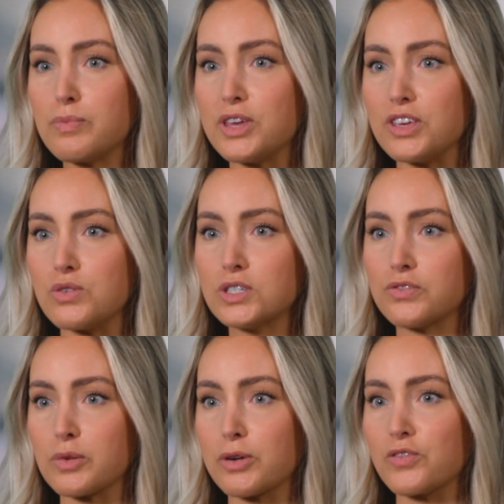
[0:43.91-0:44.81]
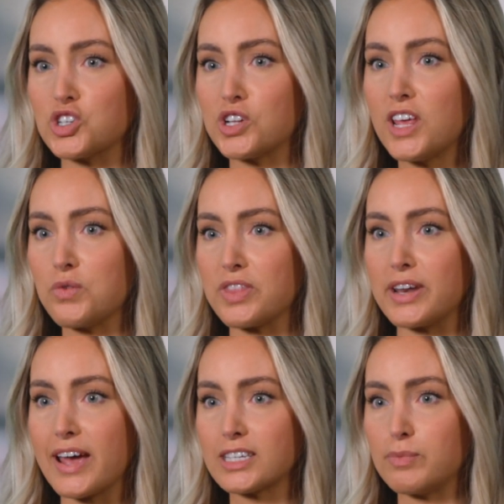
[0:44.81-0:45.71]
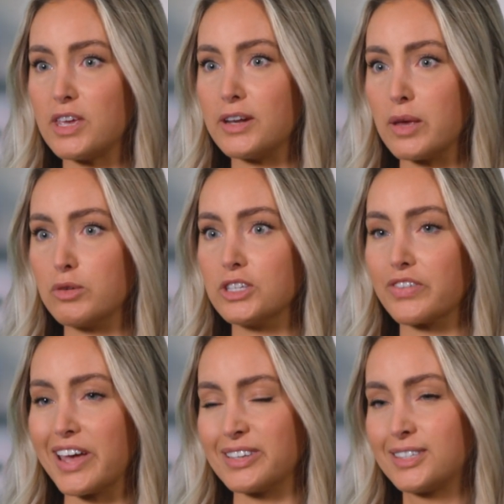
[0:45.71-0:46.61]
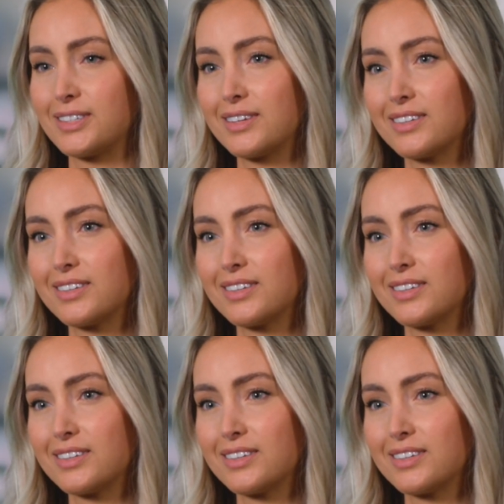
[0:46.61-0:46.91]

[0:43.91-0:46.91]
be used for provisioning with an XBee-enabled device?